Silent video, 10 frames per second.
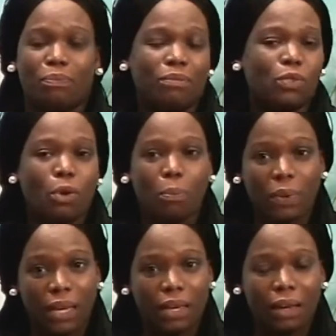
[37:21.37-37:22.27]

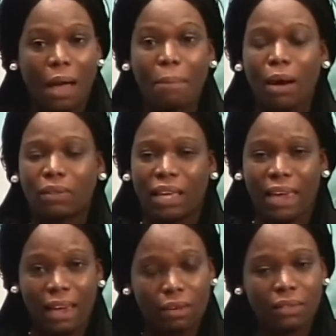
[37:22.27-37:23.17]
topic about
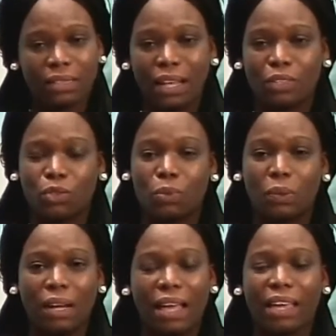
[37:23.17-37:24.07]
health that you
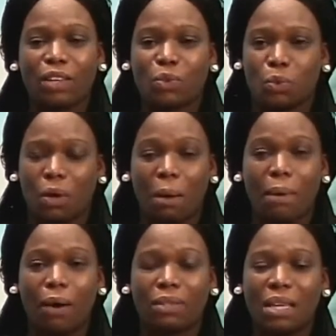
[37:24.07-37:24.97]
would like us to talk
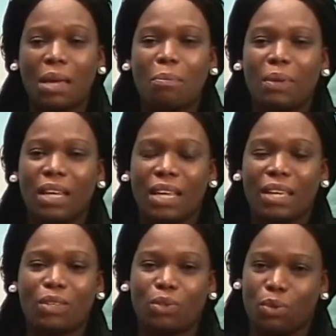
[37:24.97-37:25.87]
about,
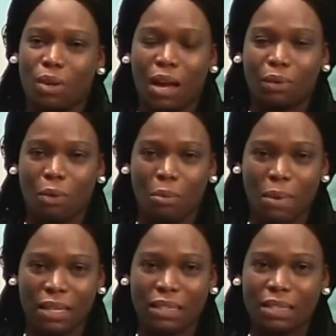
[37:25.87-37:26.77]
please, you can
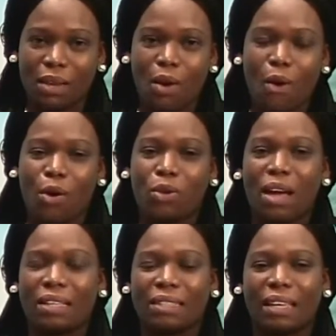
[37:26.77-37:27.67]
comment or you
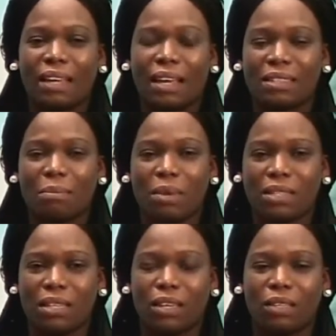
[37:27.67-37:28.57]
can send us a
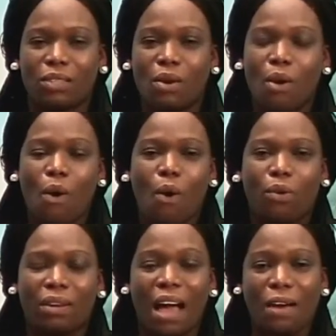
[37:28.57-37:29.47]
message
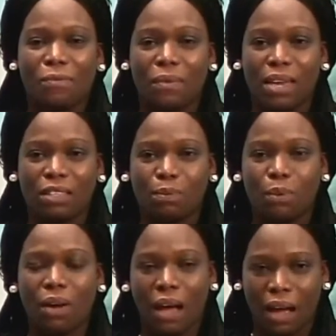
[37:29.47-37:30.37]
on our
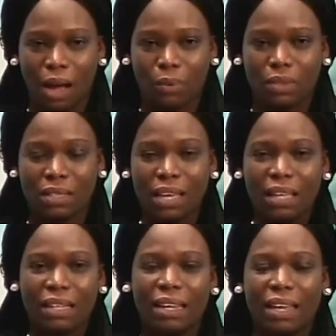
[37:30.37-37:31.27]
Facebook account,
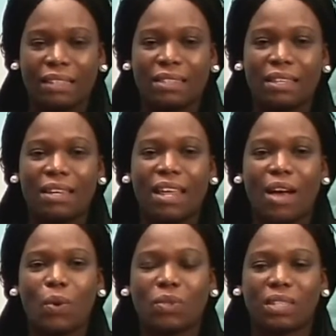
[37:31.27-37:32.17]
the
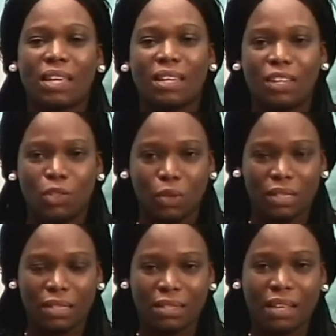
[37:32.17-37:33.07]
Senior Osikini
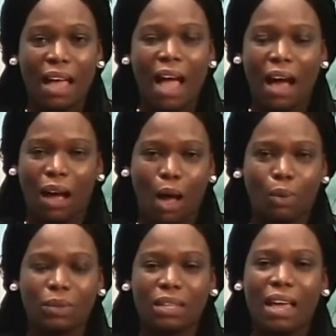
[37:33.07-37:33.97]
George's
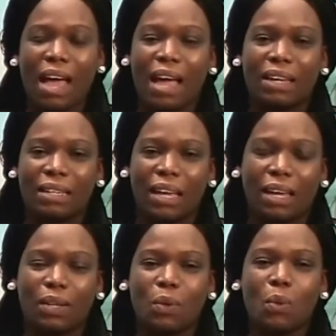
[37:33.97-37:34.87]
account, and
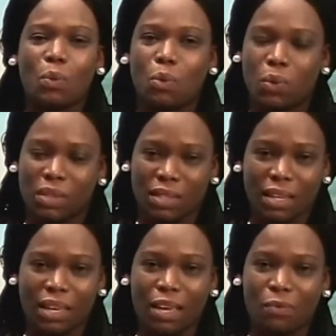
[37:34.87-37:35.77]
then we'll
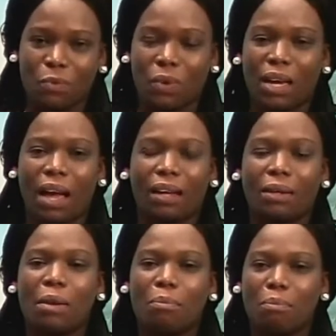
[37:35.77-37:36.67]
see if we can
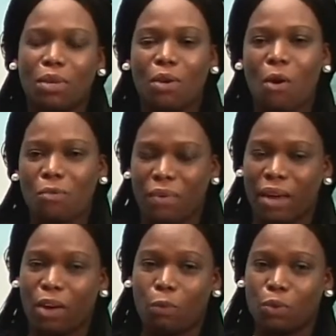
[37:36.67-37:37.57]
be of a
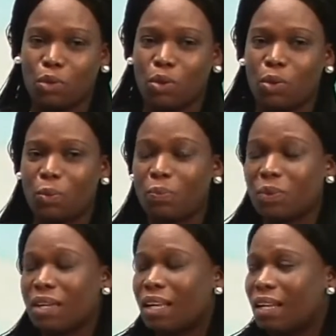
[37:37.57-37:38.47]
help to you.
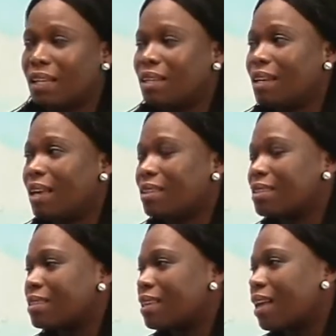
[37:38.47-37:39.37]
Lady
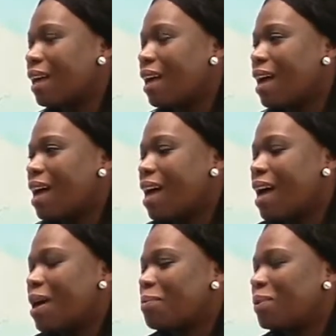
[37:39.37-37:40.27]
Nurse,
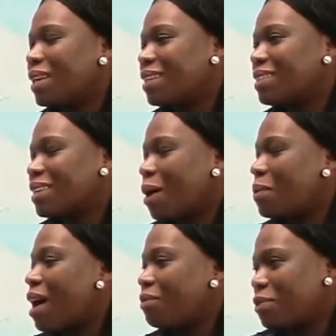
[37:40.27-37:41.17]
please, can
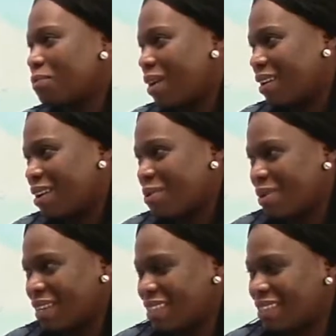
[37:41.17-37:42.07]
we have your final
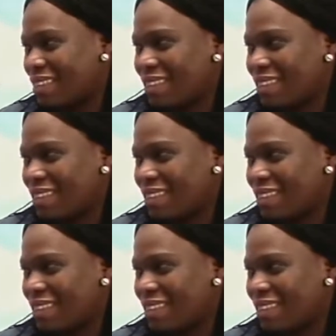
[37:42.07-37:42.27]
words?